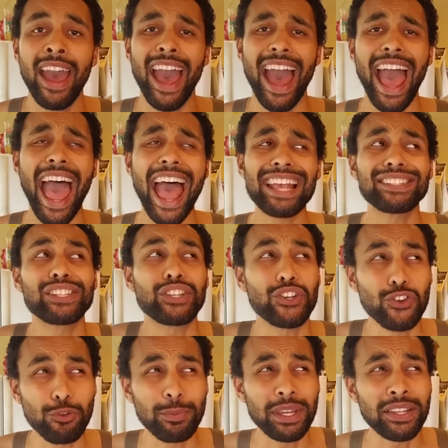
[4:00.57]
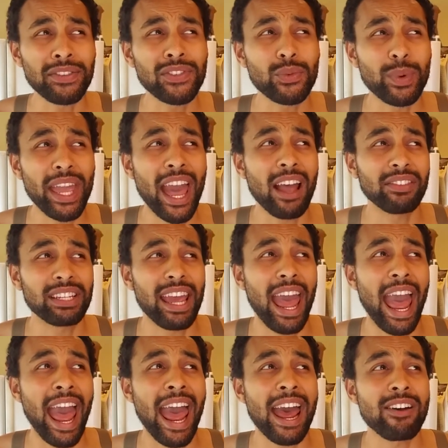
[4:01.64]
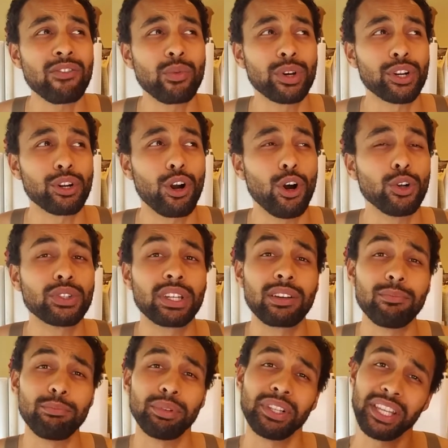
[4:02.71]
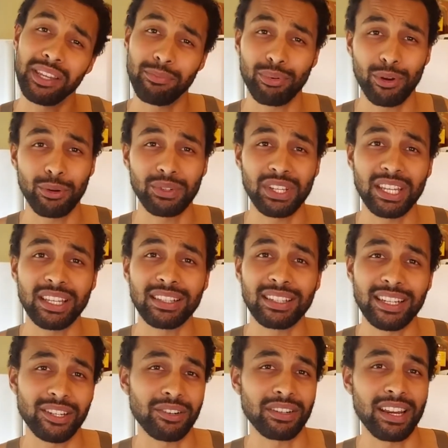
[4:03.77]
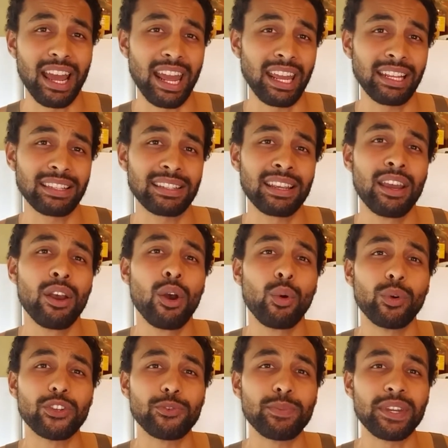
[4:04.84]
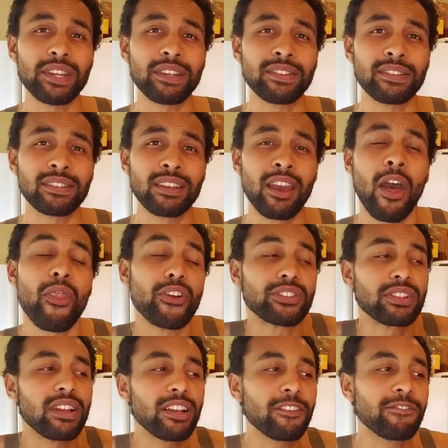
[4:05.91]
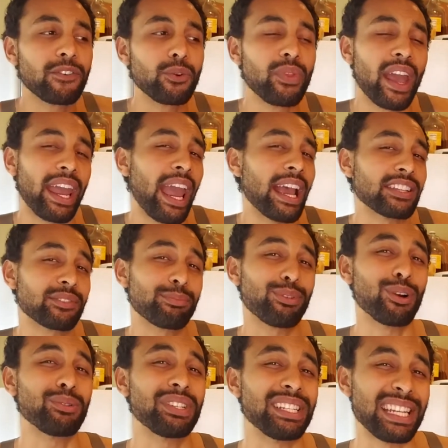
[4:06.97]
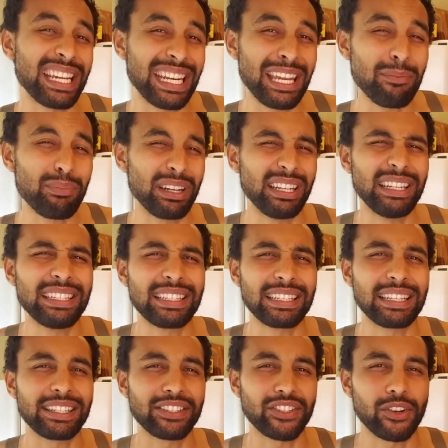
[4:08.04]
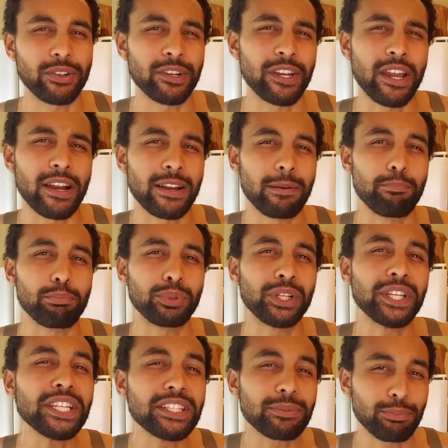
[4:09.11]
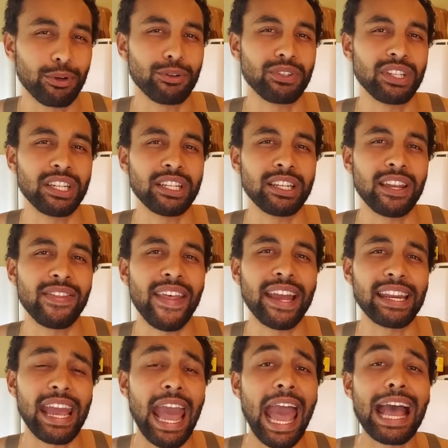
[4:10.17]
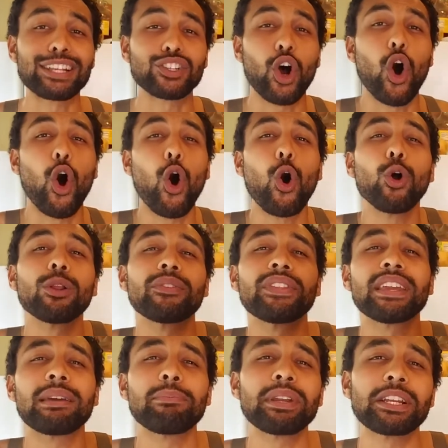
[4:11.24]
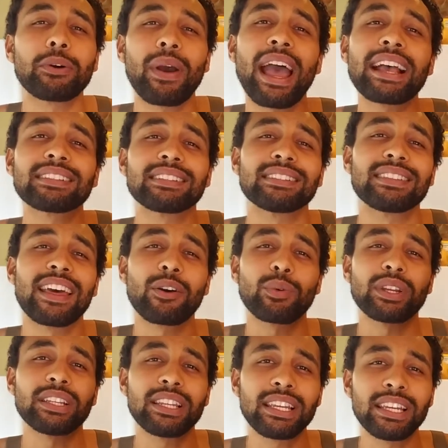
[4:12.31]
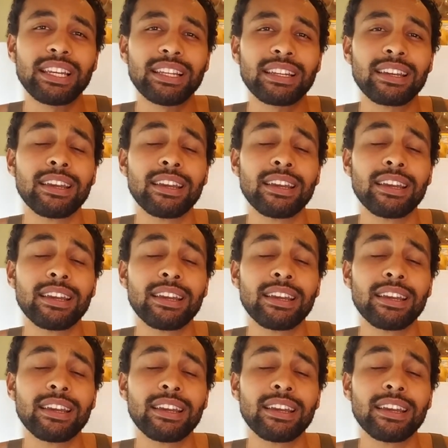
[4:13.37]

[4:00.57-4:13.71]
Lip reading: As humans, we have to have what are called complete proteins in our diets, which means there's a lot of food that has protein in it, but it isn't necessarily a complete protein in that it has all of the amino acids that we need.